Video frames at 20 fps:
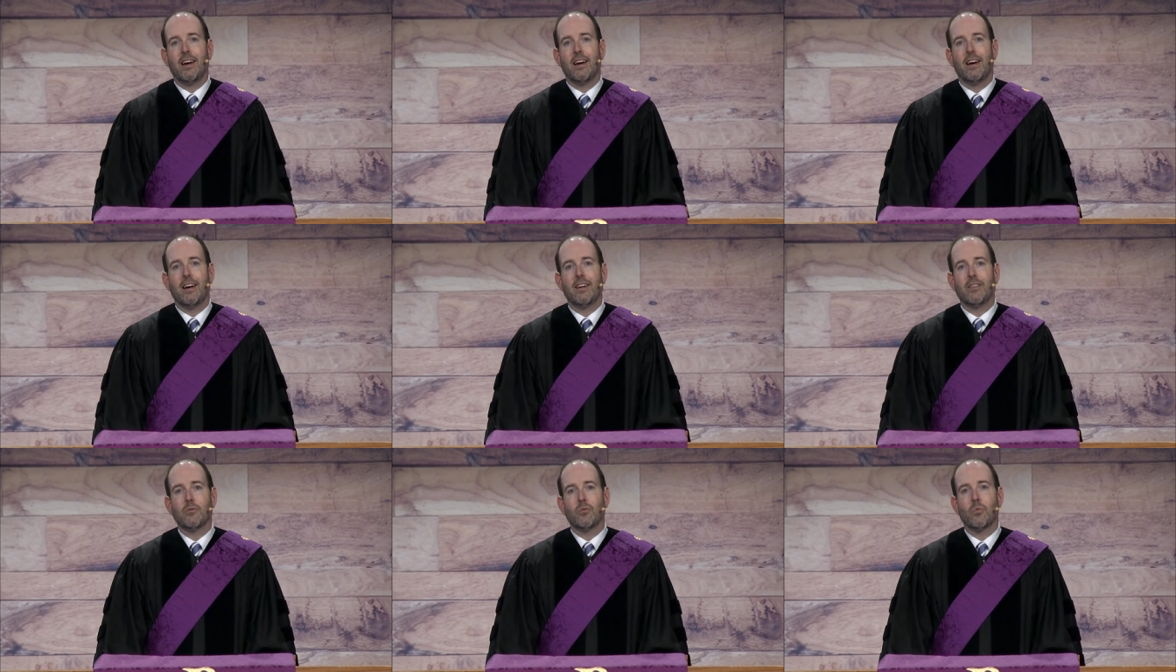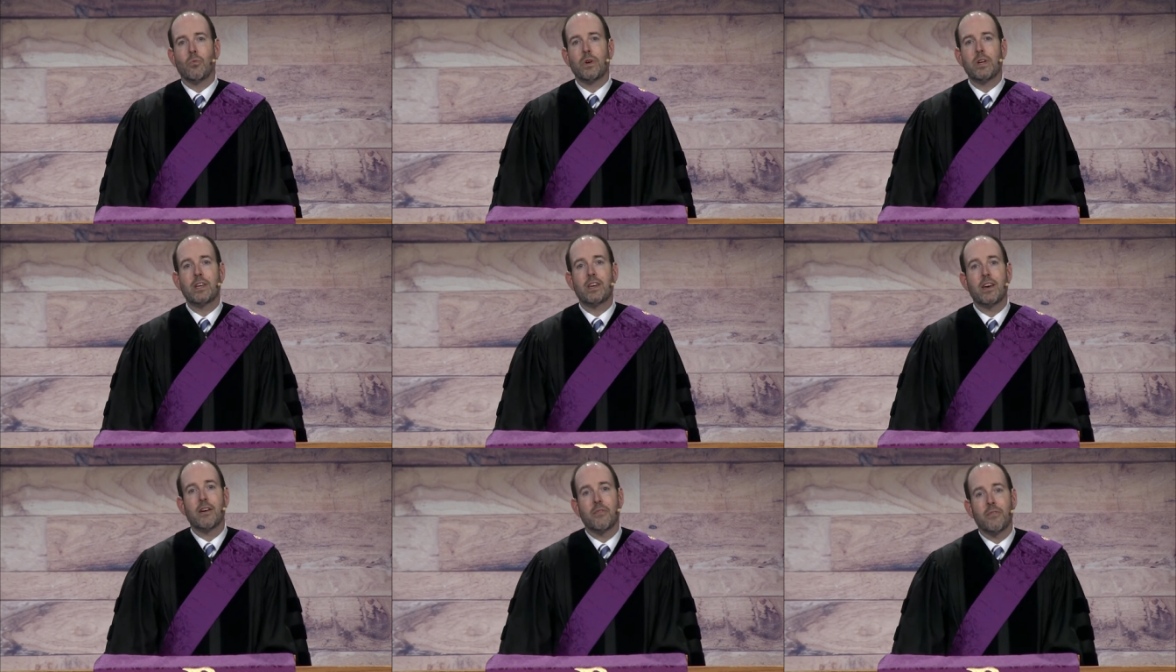And
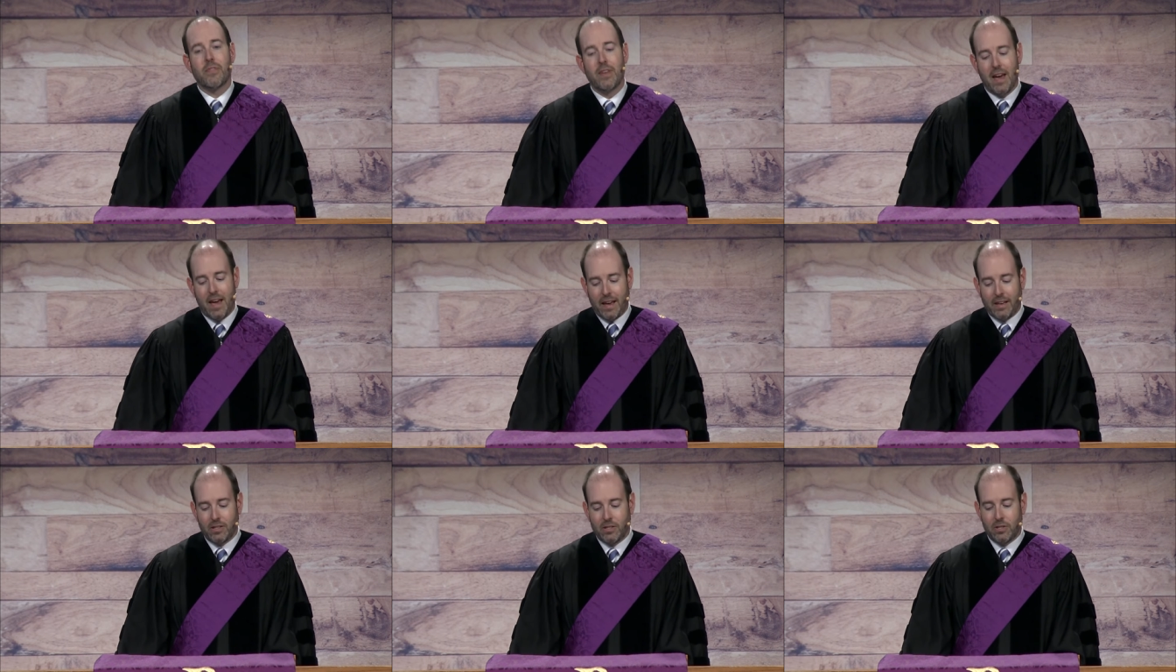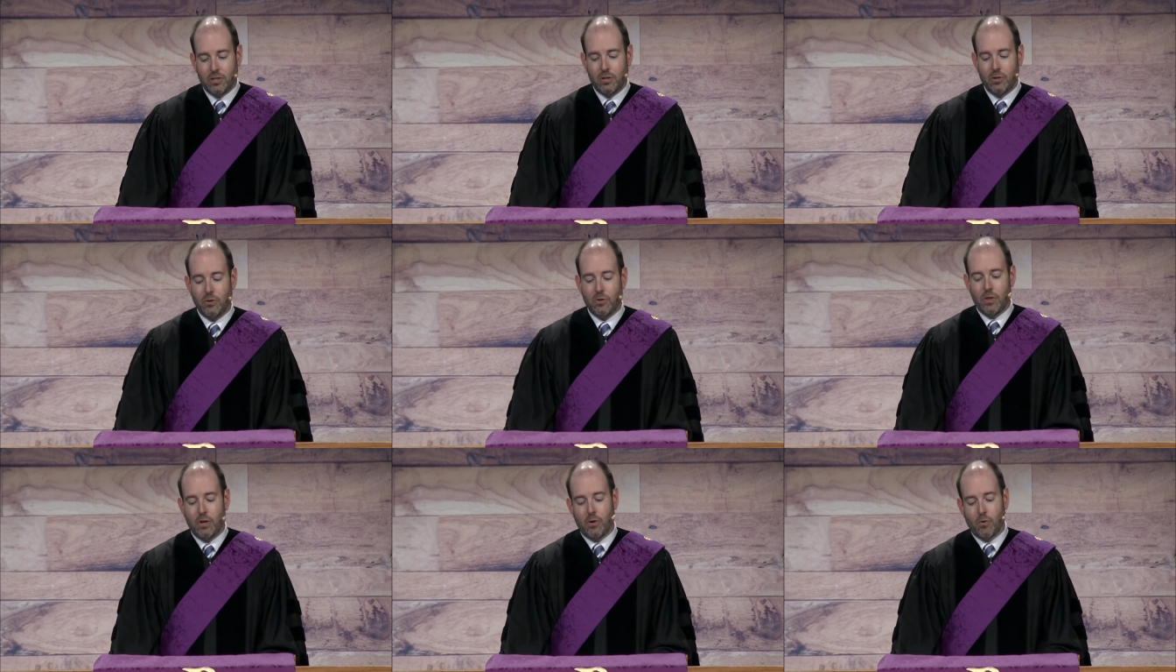we give thanks
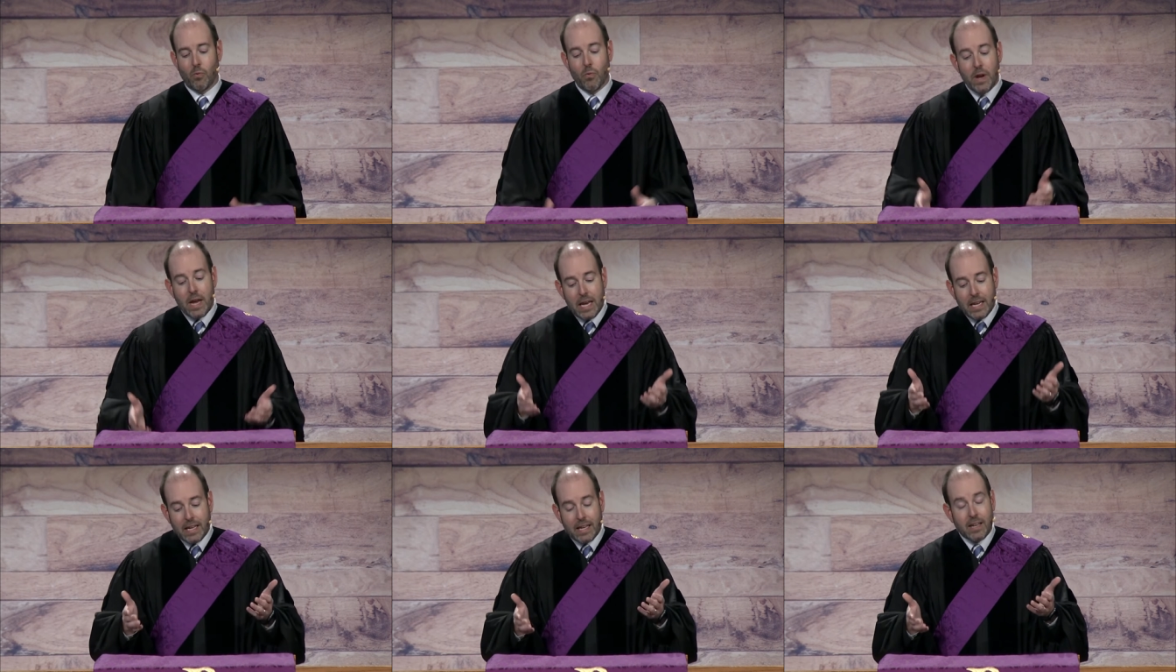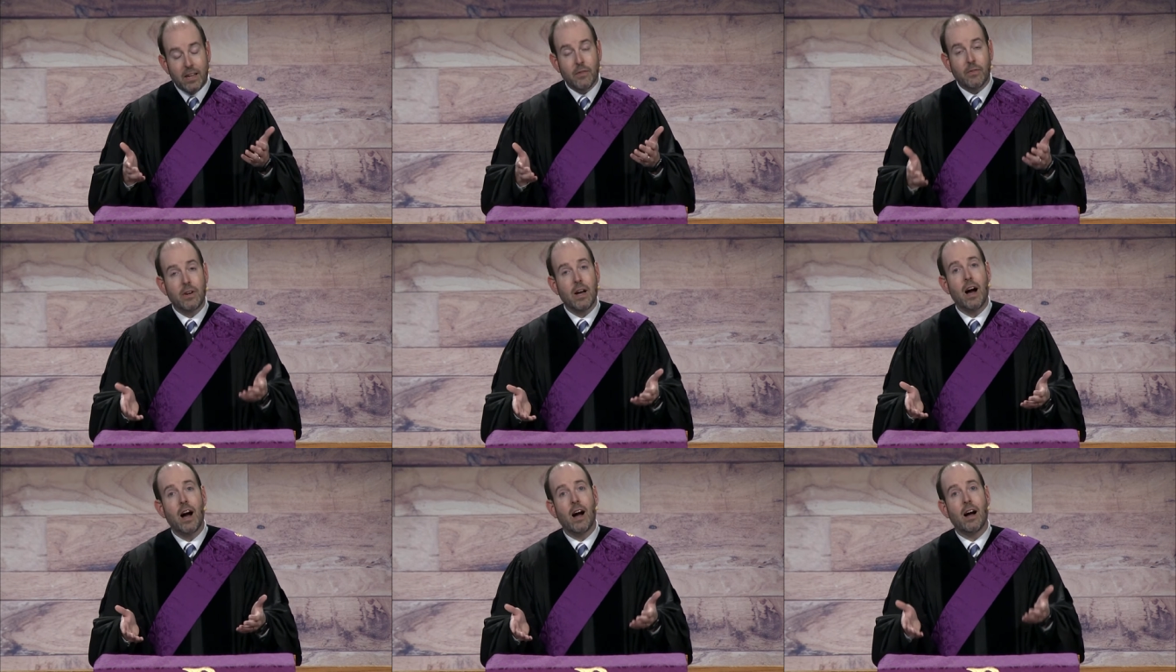to the reading
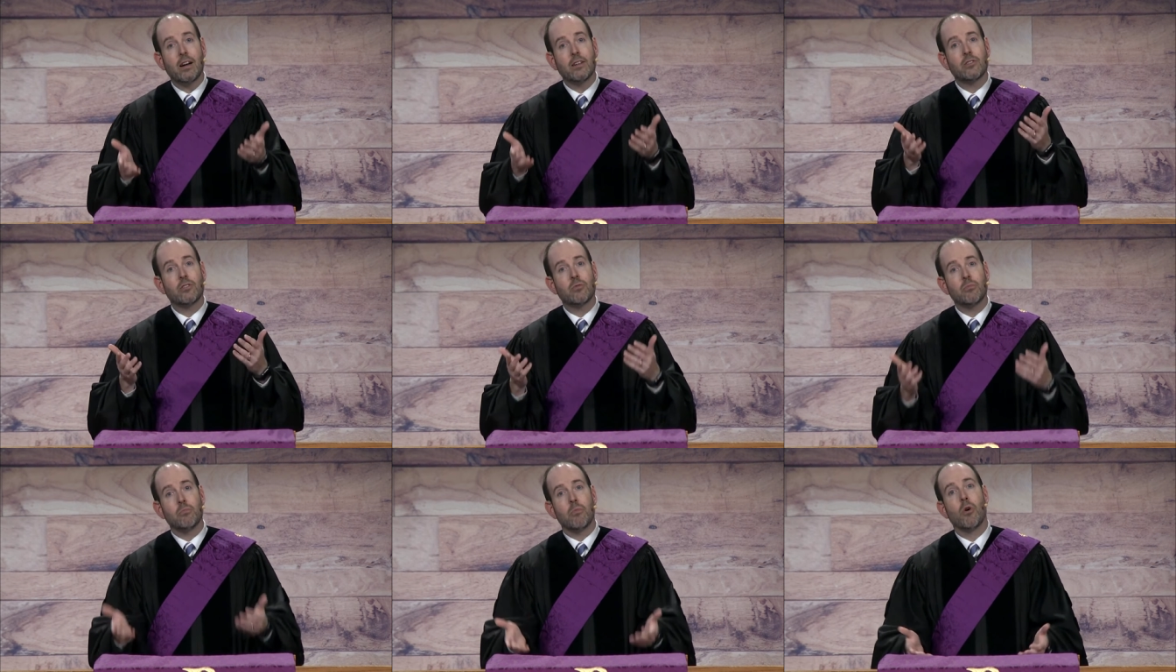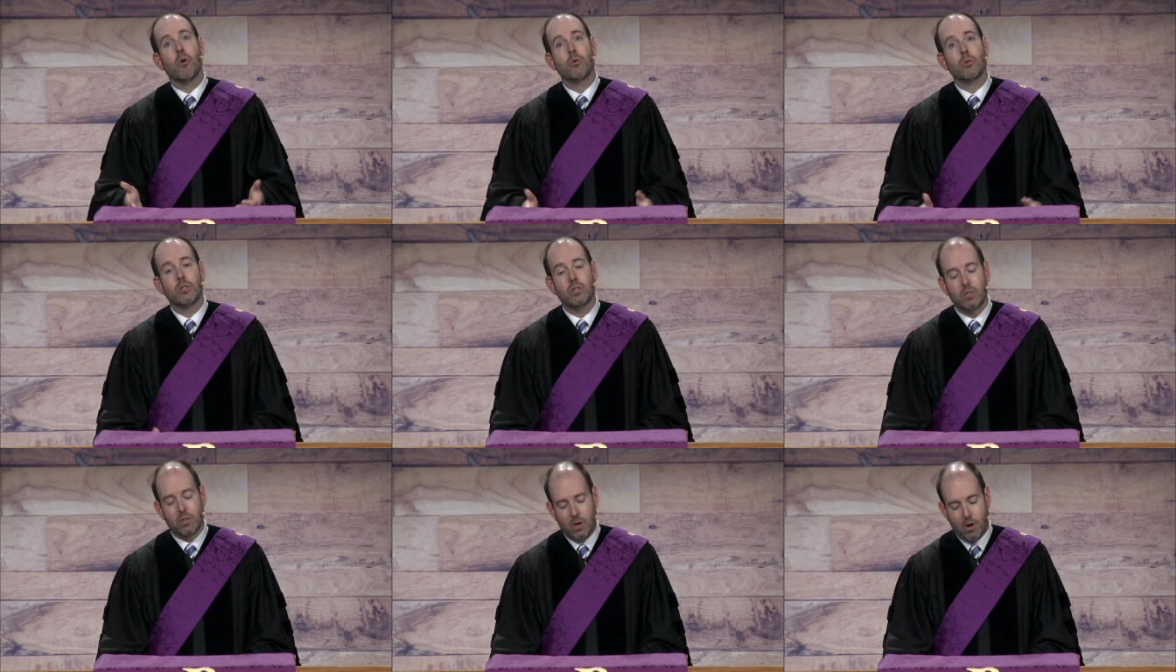of God's
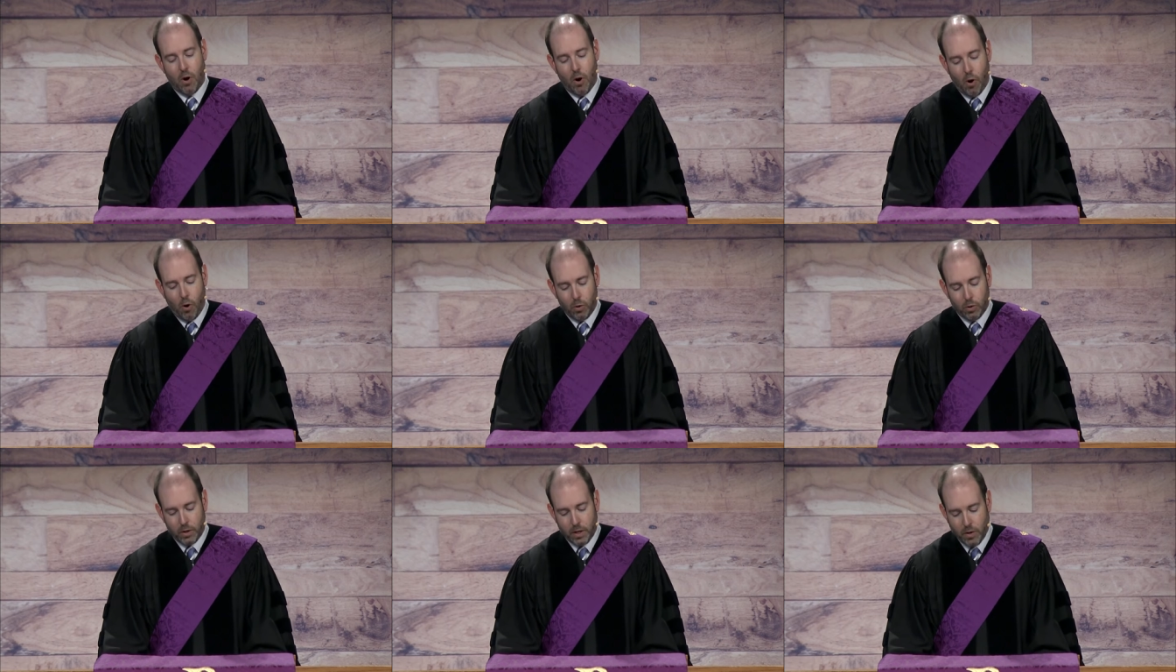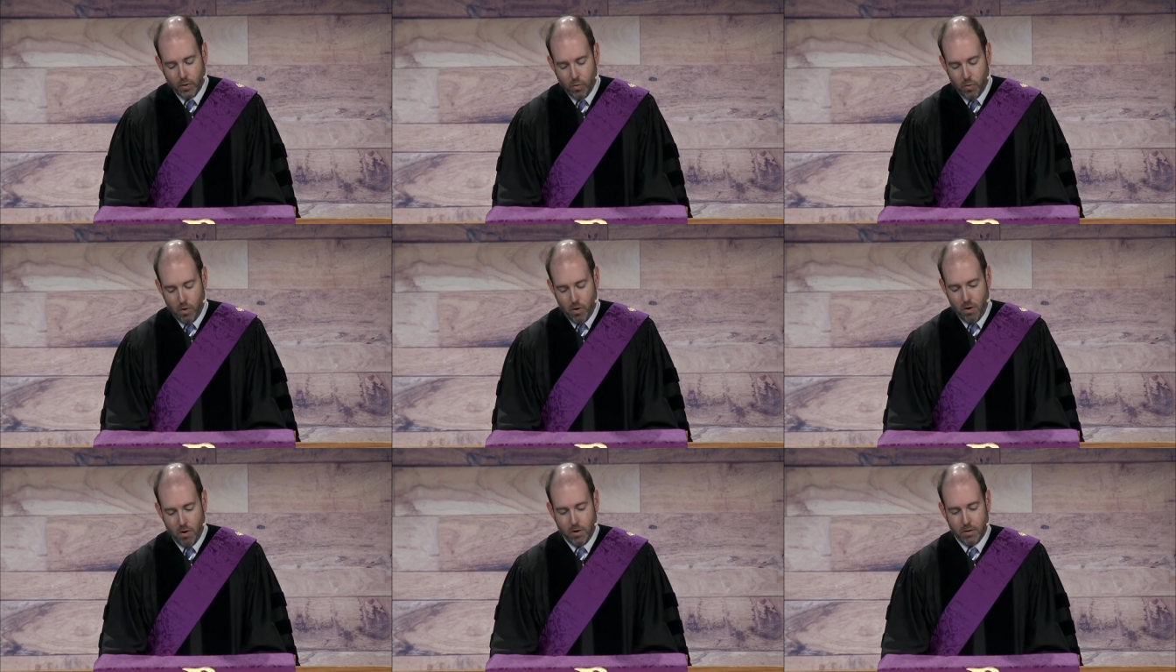most holy
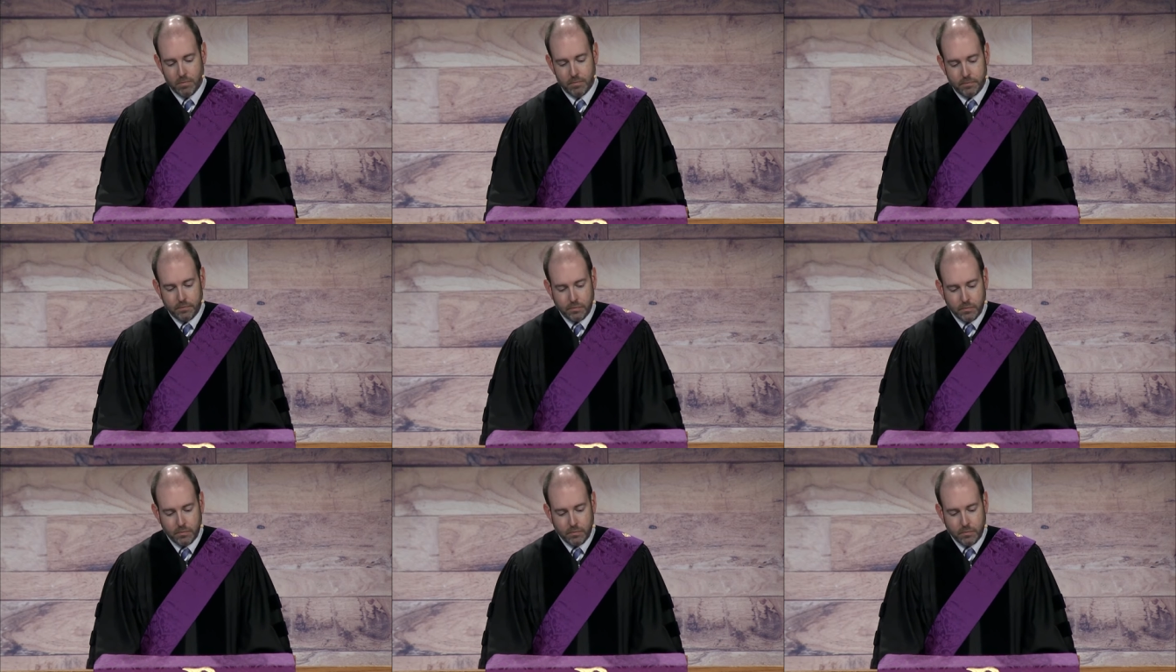word.